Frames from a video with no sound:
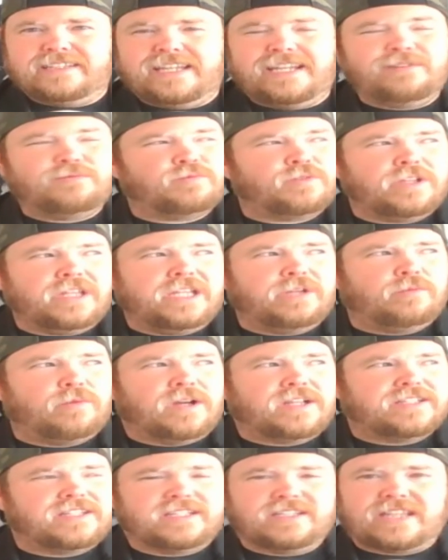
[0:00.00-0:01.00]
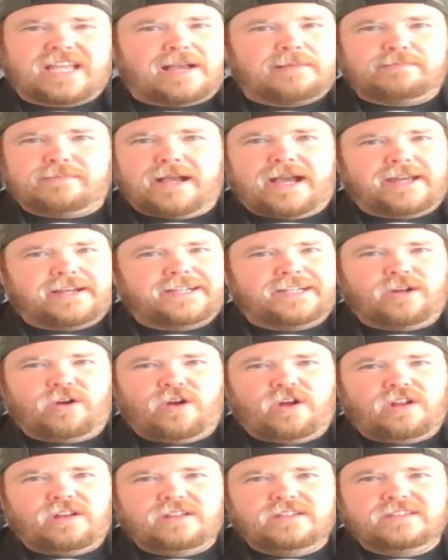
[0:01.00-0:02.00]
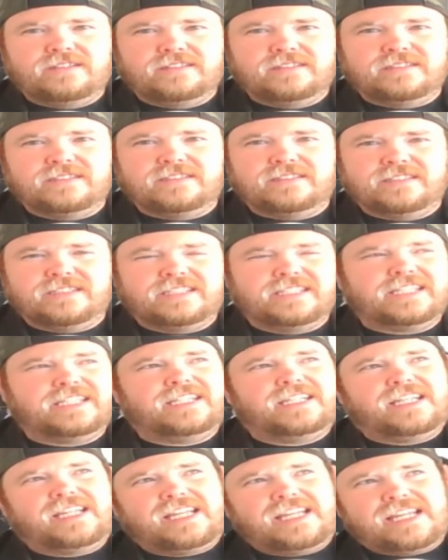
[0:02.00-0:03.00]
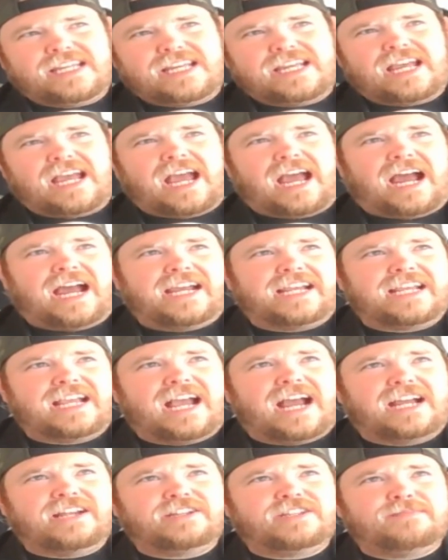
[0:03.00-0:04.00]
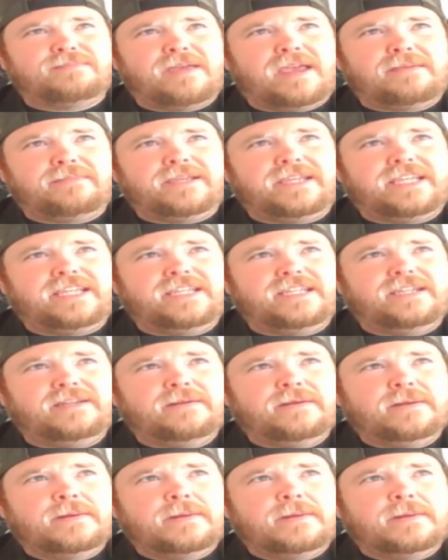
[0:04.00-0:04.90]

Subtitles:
It really wasn't that bad at all. I maybe,